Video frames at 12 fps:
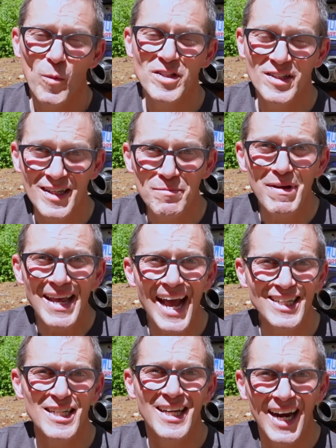which can be
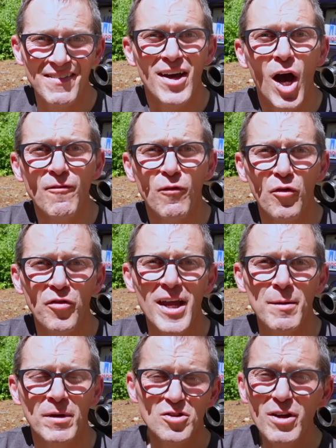actually kind of a helpful
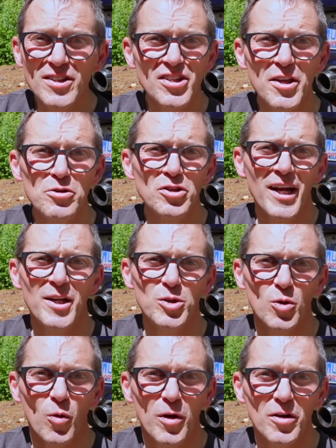thing. So let's say you change
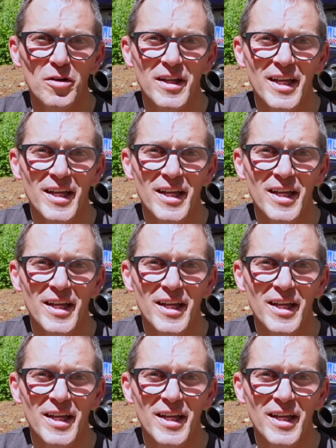your oil